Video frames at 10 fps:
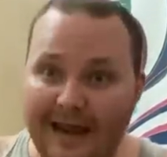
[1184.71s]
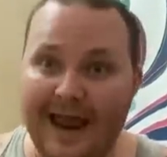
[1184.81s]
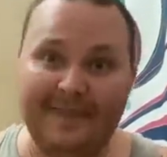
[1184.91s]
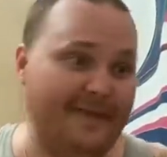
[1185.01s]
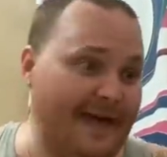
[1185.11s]

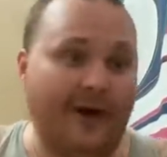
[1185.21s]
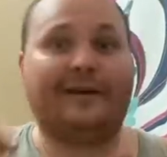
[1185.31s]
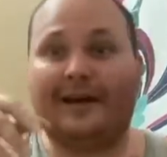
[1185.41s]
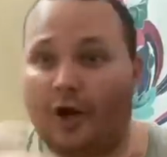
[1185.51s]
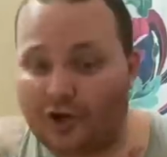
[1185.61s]
And then they'll
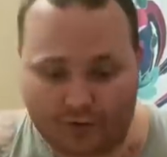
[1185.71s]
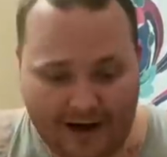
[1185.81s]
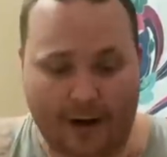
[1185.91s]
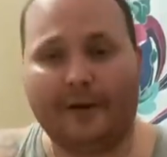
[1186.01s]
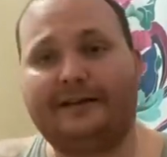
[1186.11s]
get on the
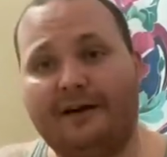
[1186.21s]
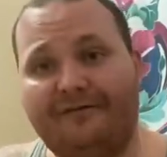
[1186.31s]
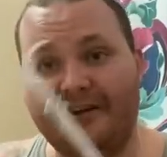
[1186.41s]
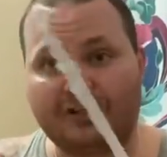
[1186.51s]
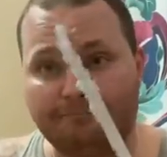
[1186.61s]
ground with their
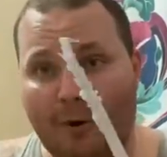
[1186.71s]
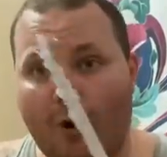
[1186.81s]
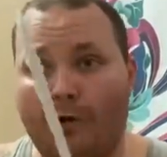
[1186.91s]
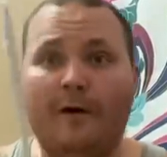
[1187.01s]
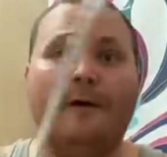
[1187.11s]
fishing
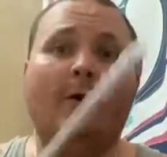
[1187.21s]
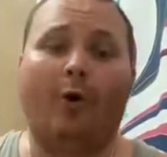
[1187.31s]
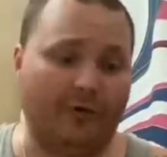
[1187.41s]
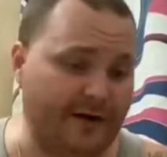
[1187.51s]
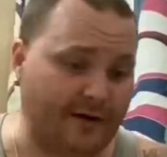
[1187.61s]
pole
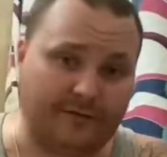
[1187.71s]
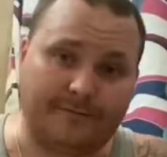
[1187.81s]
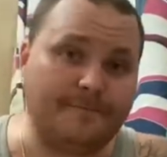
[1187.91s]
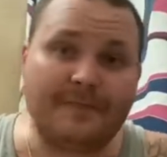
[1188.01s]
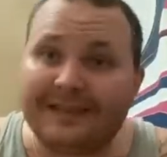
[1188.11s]
or their
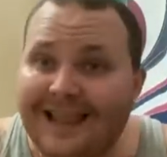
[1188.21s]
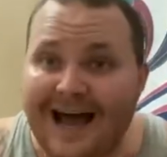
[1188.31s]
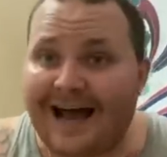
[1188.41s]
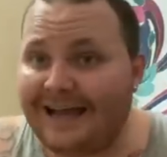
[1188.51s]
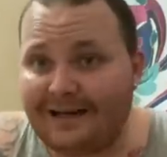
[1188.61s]

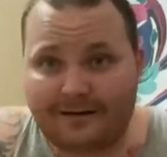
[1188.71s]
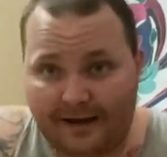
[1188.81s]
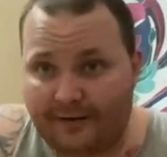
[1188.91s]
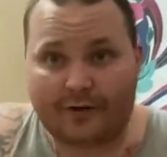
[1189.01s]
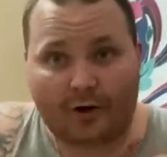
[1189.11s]
line
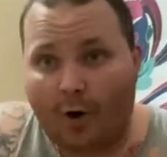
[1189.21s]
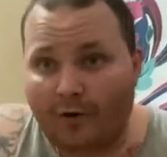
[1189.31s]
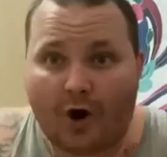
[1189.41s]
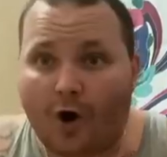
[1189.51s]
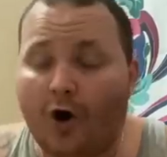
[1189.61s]
and their
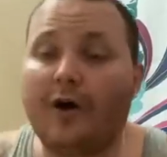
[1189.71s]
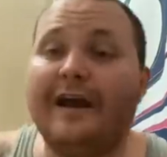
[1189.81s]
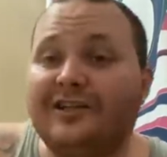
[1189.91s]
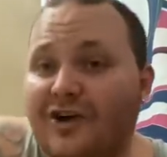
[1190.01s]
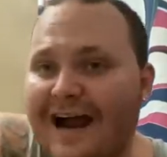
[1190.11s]
own car
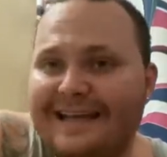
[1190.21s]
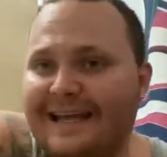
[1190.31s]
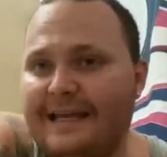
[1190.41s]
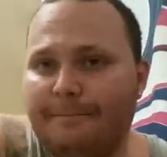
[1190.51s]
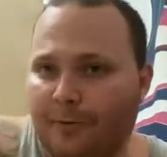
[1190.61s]
and try to
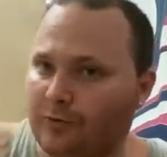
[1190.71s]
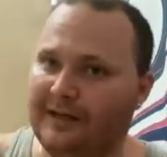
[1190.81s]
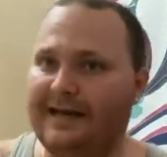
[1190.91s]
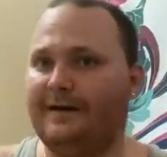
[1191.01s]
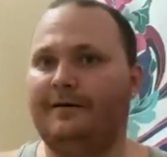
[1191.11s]
get it and pull it
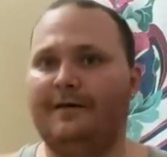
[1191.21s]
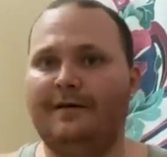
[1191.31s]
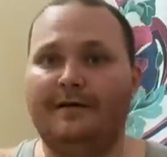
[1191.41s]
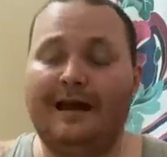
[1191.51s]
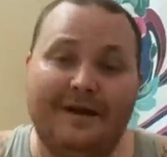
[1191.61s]
in.
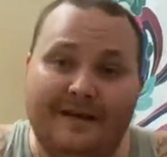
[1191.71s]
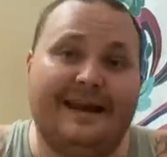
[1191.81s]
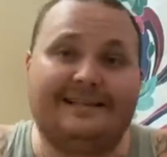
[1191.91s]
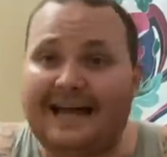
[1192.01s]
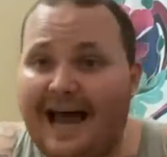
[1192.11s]
And then
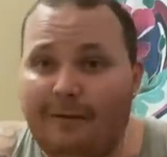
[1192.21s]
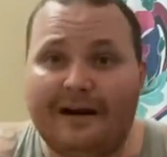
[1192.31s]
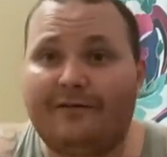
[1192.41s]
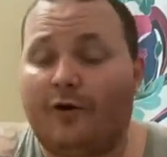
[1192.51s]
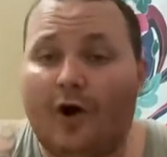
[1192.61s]
they tie
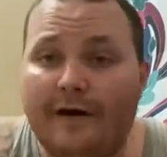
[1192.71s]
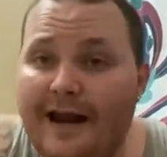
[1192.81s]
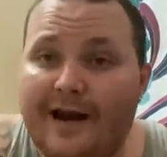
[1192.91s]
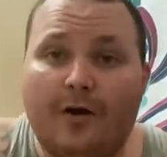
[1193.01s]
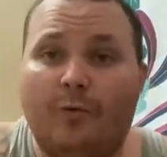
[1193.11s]
whatever on
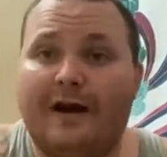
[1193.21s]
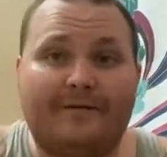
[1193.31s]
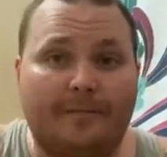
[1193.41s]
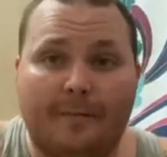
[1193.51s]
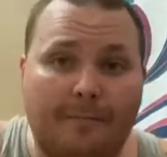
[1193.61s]
there or
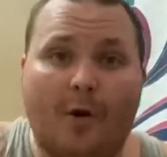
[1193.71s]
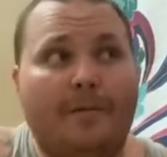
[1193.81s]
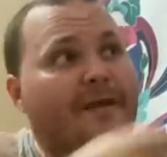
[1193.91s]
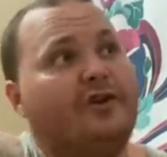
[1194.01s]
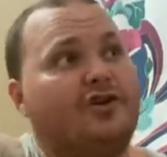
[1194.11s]
whatever, boom, boom, boom,
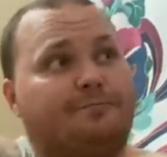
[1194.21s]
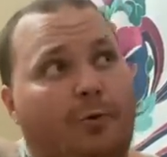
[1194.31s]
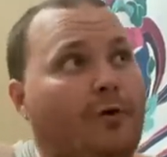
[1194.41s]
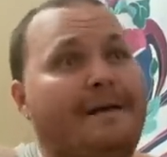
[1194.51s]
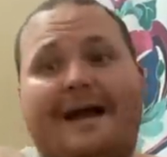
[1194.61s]
and then you just
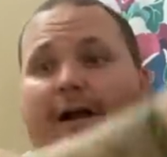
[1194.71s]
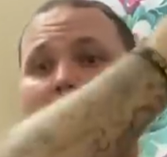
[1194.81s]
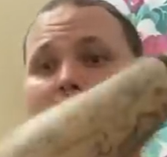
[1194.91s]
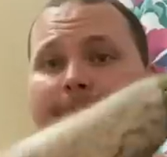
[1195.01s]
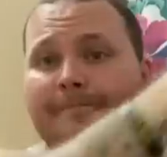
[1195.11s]
pull it back
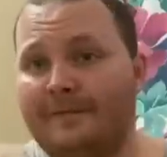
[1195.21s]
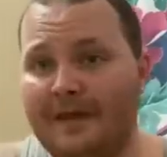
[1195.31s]
up.